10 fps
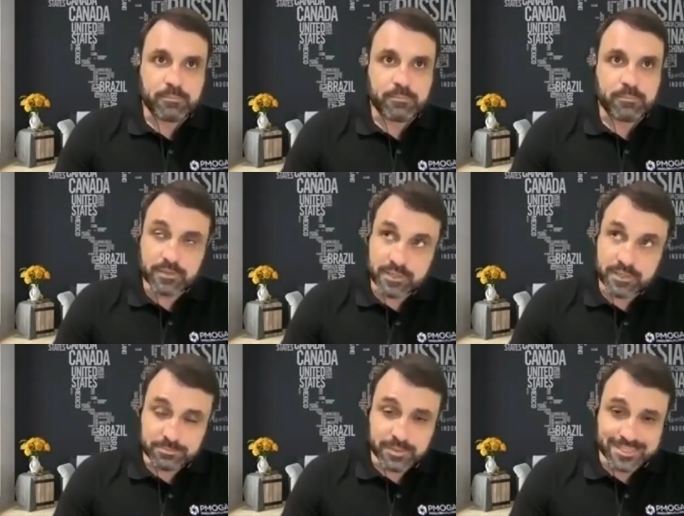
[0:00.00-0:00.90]
in
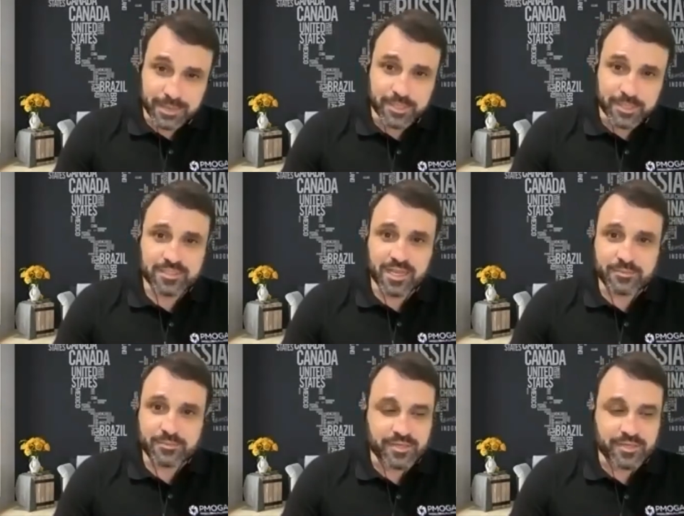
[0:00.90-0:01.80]
pandemic times
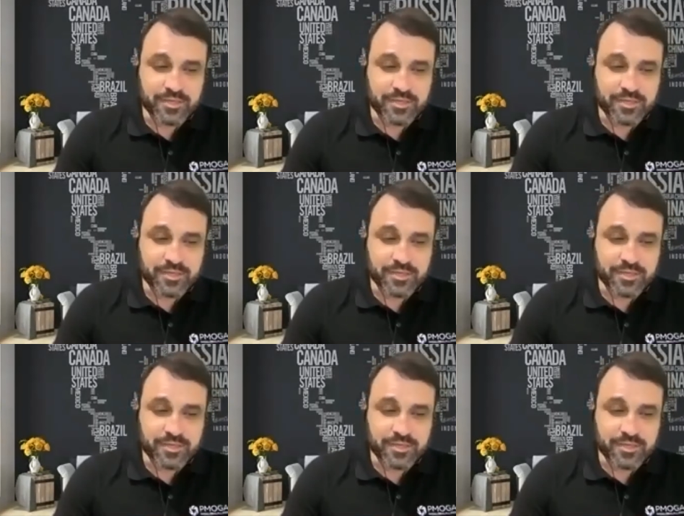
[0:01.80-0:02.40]
in Rio.